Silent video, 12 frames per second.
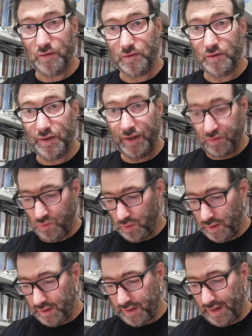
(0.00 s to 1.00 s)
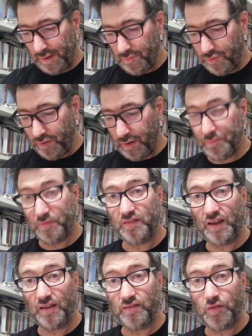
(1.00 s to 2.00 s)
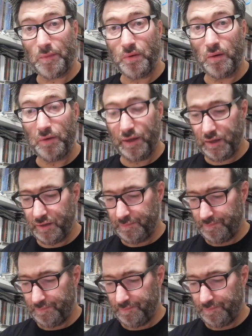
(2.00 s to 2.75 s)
The next one came from Czech Republic.